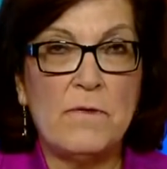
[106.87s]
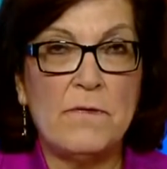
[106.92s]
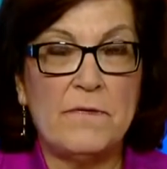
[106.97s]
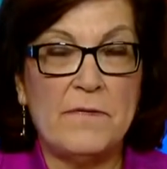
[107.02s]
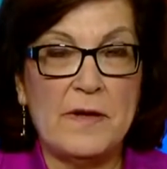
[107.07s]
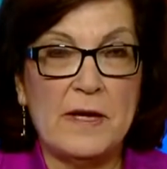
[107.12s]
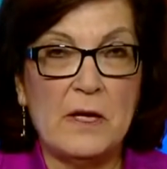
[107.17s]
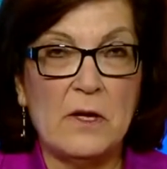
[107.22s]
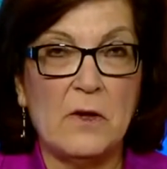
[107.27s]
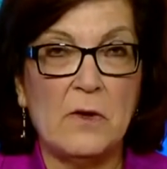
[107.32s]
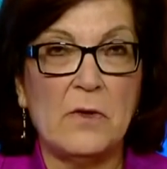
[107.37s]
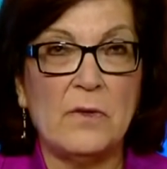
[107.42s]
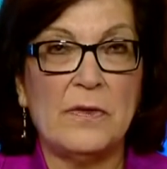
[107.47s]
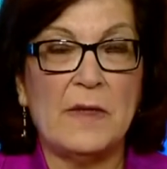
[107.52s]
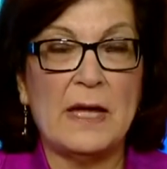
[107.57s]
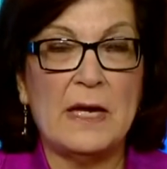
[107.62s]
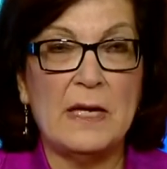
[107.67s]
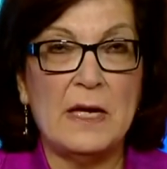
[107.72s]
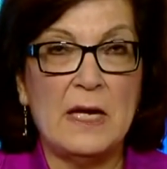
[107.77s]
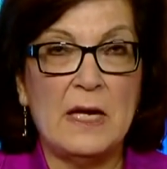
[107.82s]
feel
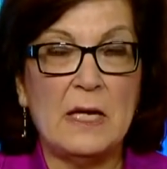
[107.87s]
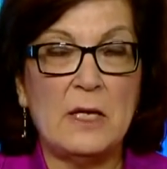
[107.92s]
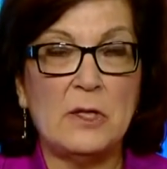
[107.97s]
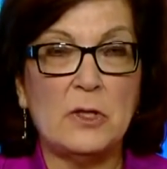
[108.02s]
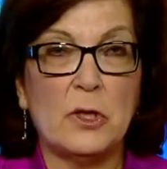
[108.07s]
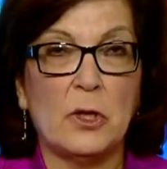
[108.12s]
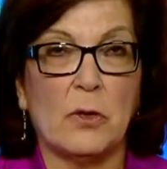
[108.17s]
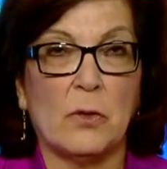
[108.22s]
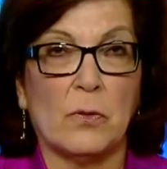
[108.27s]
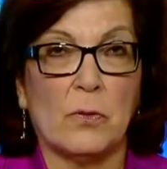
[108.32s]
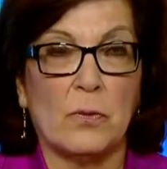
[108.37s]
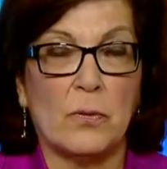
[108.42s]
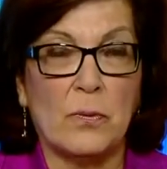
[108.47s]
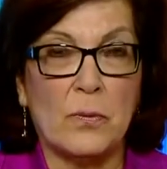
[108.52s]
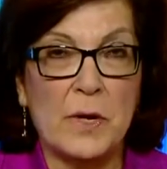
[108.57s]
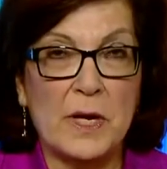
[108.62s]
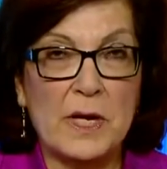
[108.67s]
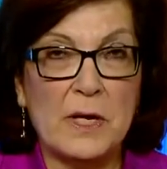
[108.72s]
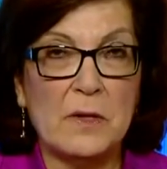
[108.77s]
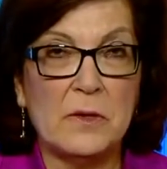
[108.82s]
they need to
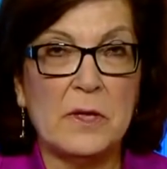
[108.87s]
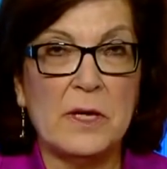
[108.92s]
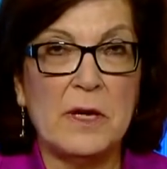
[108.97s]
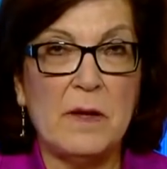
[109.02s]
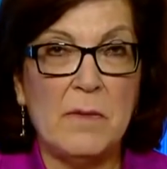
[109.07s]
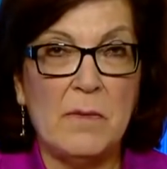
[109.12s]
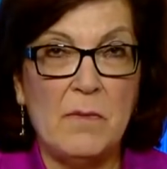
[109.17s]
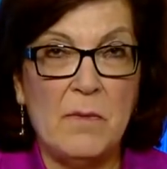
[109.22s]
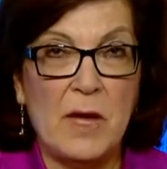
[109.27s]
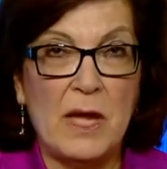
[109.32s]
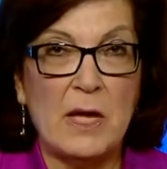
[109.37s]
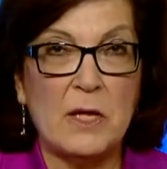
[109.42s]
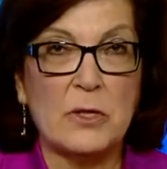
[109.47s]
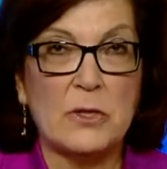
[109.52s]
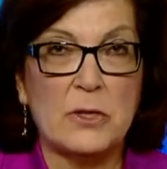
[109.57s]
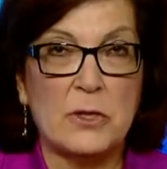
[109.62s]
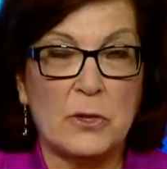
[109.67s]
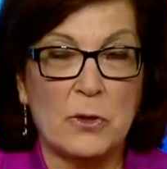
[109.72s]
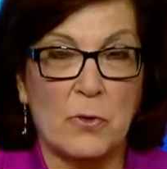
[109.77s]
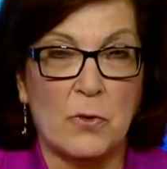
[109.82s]
really make
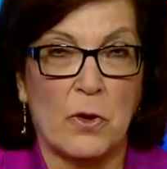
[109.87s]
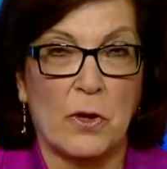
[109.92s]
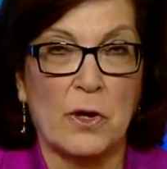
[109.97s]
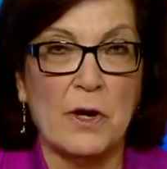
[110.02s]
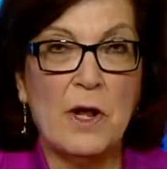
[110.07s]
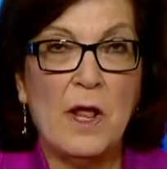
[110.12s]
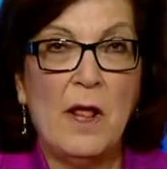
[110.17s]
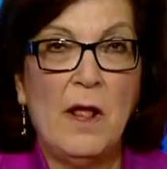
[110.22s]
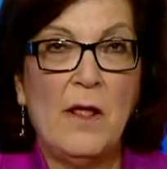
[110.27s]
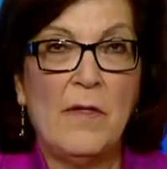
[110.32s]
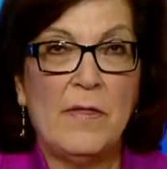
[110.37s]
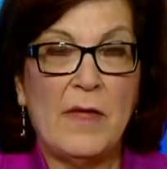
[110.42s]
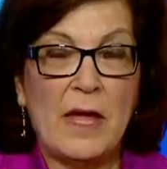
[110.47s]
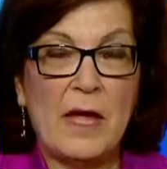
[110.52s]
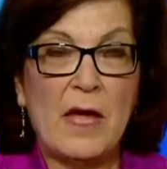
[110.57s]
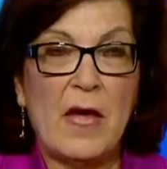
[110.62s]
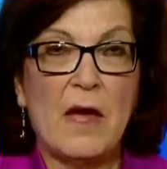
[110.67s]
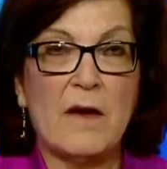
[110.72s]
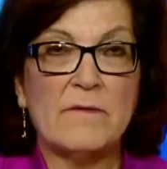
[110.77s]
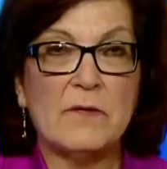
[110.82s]
sure
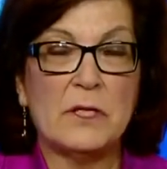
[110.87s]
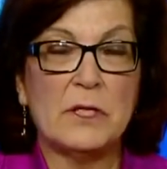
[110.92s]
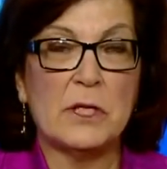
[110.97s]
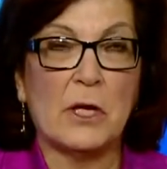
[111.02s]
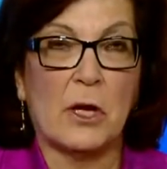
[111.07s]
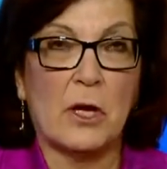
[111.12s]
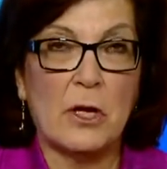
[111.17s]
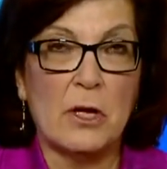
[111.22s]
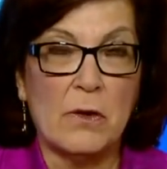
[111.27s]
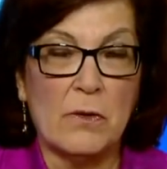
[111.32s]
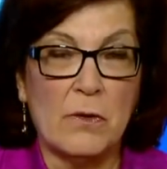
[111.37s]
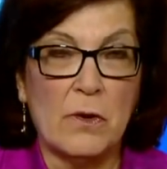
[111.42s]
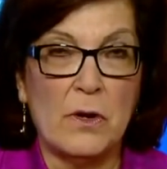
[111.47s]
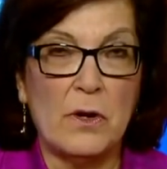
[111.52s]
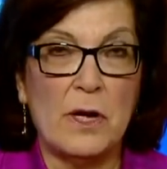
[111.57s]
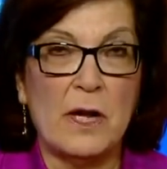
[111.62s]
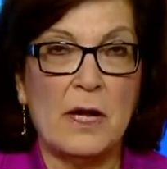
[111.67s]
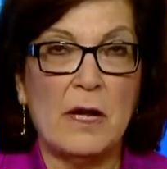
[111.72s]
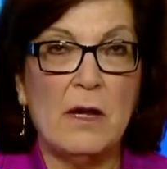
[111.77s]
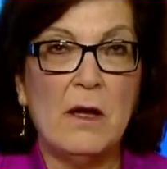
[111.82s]
they have
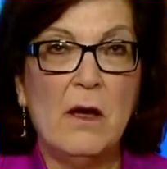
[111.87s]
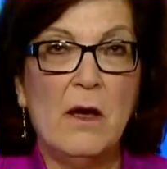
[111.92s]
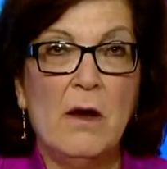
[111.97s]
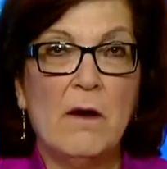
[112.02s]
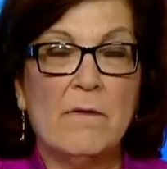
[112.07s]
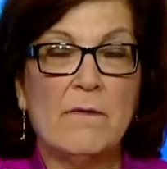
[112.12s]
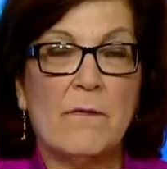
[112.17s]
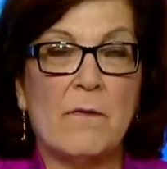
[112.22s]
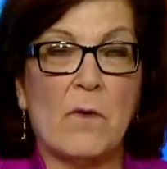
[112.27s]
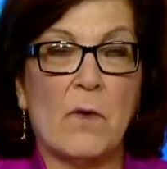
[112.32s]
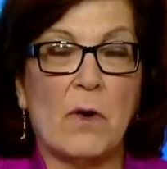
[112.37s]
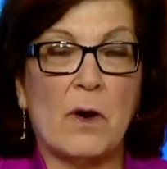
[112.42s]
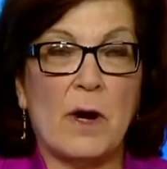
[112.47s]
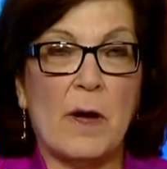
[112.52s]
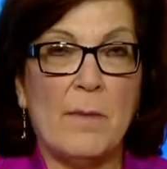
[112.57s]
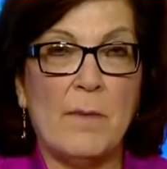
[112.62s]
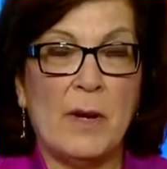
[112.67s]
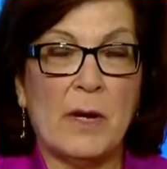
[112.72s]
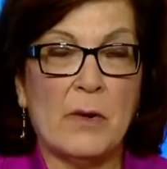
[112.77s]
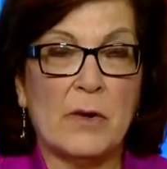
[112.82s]
security for
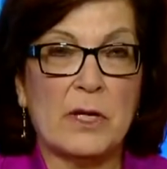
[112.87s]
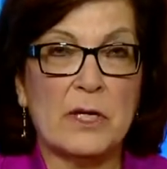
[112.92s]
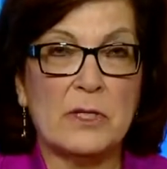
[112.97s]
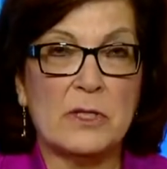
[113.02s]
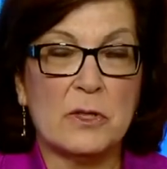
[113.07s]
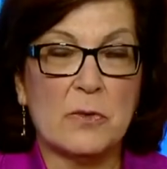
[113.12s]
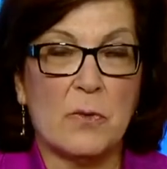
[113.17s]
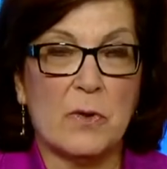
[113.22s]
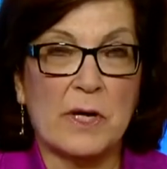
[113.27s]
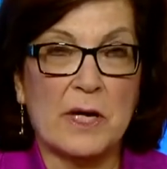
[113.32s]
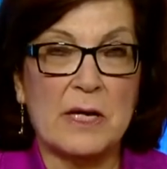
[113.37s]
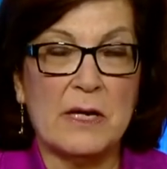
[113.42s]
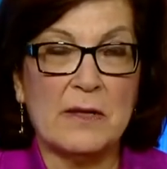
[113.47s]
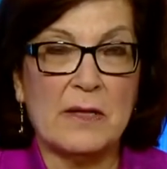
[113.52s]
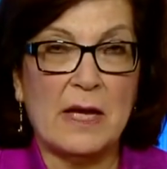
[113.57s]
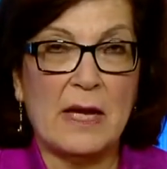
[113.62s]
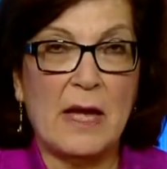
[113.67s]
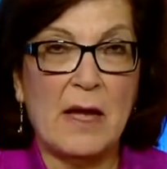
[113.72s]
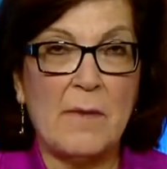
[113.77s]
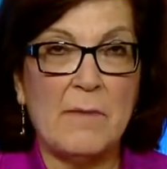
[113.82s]
Americans working at
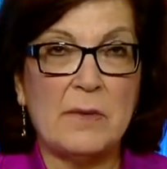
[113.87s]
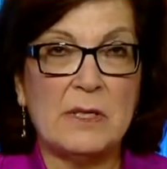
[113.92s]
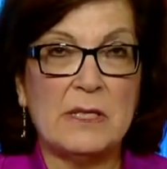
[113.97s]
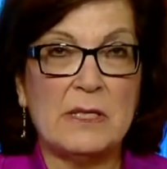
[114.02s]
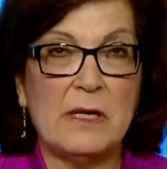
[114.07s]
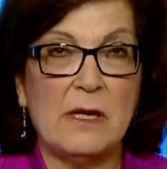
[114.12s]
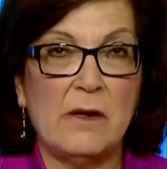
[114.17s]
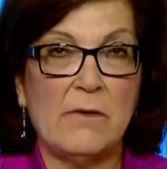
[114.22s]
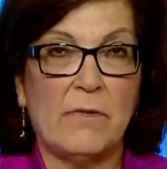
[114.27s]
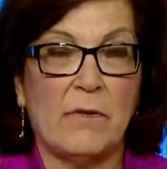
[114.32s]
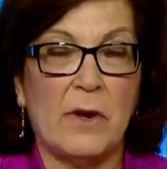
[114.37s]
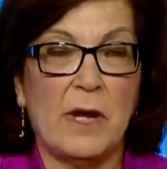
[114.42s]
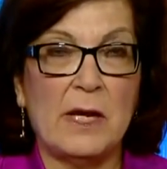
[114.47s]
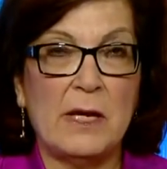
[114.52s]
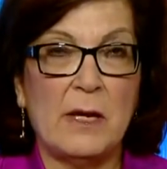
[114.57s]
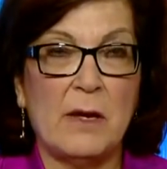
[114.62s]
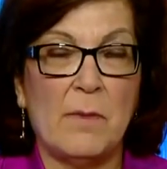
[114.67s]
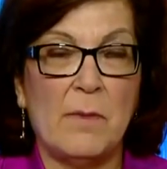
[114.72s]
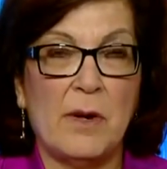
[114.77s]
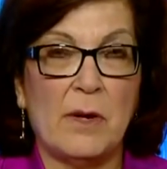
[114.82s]
the embassy, for
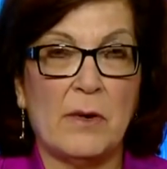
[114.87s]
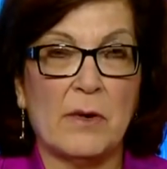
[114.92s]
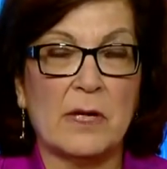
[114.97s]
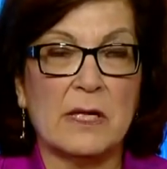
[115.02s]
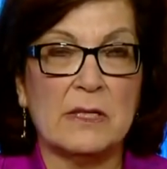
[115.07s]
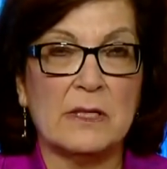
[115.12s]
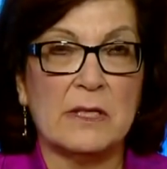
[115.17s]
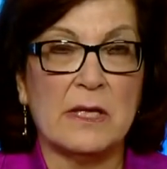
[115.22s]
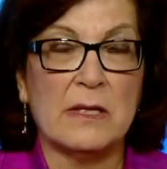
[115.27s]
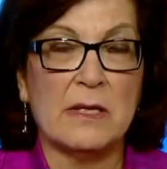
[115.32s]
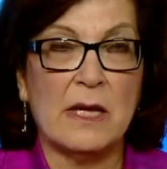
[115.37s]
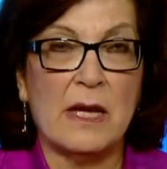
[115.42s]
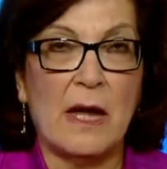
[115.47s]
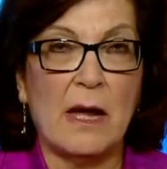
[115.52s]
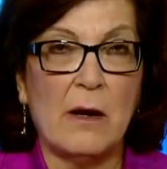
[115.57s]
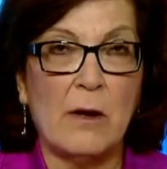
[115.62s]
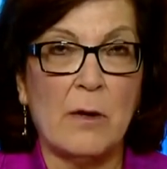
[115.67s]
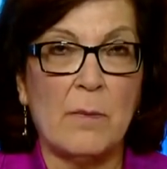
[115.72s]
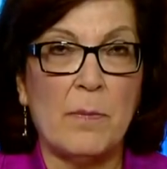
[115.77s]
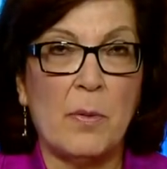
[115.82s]
any Americans at the
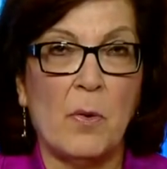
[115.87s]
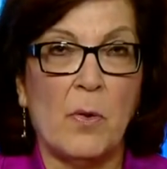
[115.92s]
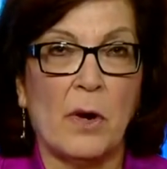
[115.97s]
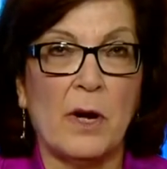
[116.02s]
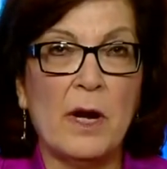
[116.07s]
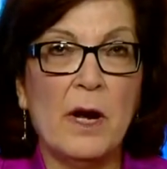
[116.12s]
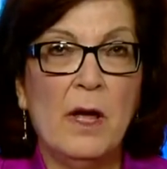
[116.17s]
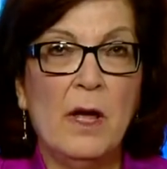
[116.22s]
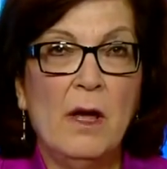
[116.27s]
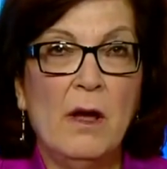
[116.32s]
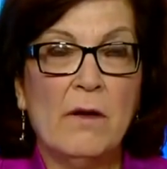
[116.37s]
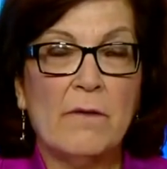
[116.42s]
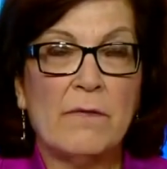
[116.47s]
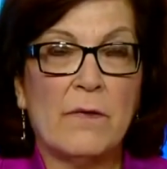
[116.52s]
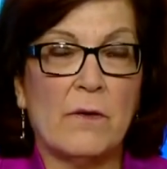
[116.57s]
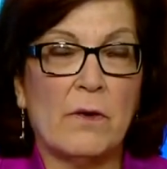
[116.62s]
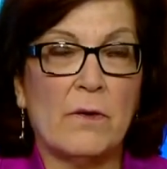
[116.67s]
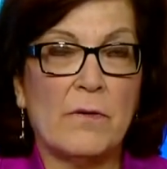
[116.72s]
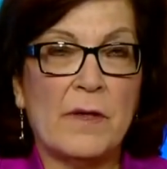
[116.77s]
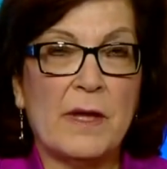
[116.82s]
airport,
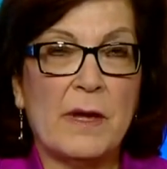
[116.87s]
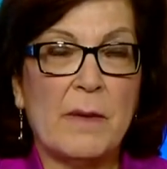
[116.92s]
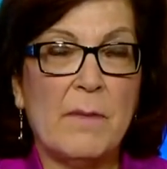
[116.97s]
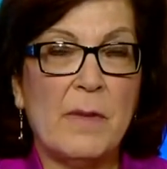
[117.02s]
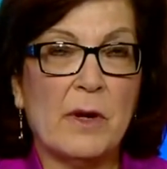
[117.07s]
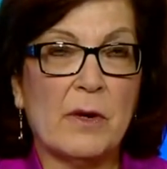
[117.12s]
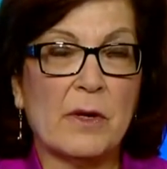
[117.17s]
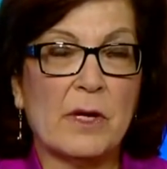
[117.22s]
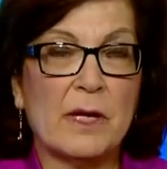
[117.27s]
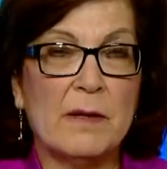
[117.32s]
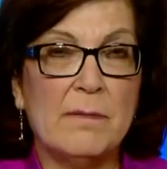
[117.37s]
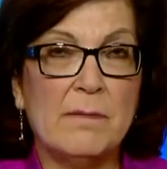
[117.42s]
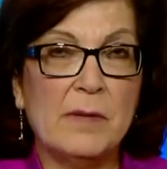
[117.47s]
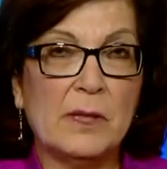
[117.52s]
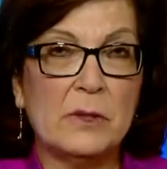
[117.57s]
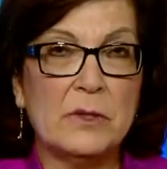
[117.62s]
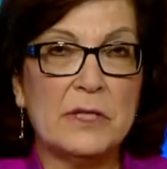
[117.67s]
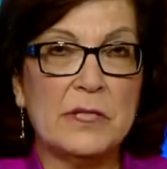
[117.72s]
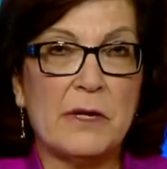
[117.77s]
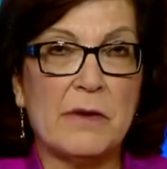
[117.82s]
for the American
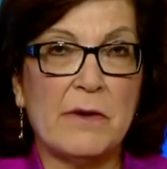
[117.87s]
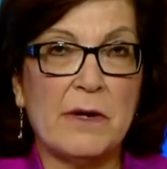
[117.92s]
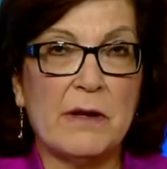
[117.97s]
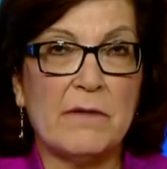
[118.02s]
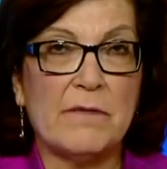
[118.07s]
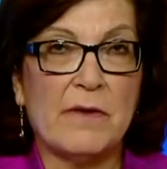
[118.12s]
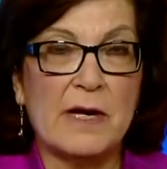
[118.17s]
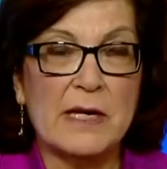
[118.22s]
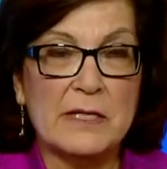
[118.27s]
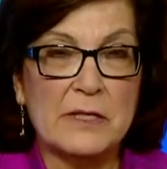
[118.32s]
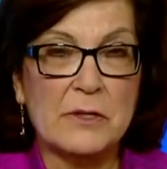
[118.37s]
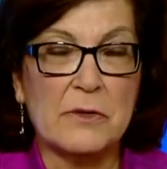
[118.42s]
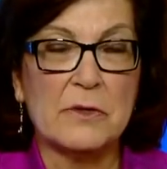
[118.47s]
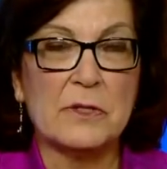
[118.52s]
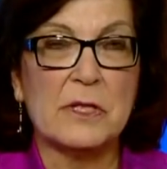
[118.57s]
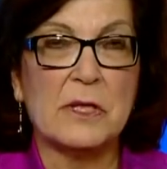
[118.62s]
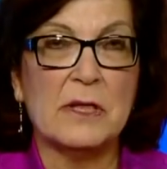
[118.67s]
military advisors.